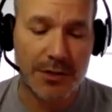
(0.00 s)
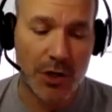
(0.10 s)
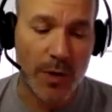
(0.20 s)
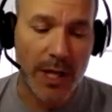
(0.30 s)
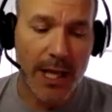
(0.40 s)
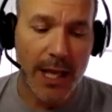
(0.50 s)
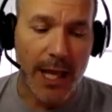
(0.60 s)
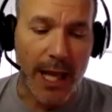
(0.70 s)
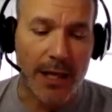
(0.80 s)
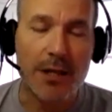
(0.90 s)
So
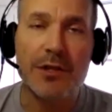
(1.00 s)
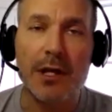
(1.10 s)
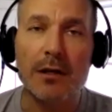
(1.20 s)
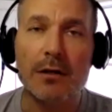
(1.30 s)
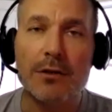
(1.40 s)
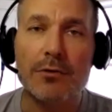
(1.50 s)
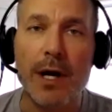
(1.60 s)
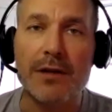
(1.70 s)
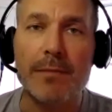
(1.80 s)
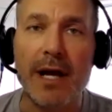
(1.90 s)
anything
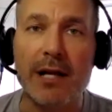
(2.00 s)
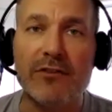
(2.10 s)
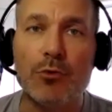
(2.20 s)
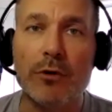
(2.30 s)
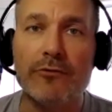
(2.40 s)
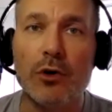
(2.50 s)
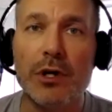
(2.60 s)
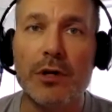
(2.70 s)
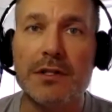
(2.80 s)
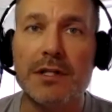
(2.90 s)
throughout the McAfee
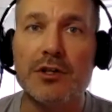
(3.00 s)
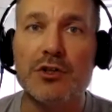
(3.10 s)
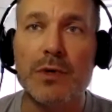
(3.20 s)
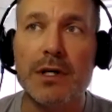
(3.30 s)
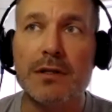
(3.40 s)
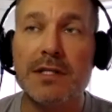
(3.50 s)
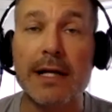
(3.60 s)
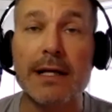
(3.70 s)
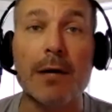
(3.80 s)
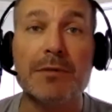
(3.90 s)
portfolio that deals with
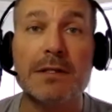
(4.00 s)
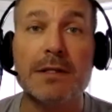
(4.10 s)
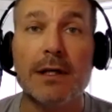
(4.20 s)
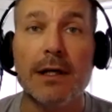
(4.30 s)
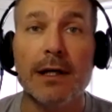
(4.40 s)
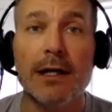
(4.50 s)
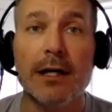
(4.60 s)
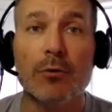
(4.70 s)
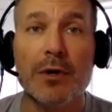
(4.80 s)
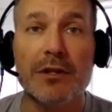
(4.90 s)
SecOps,
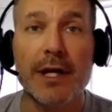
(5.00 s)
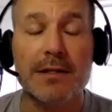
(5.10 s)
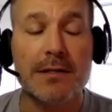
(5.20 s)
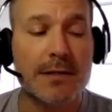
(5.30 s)
whether that's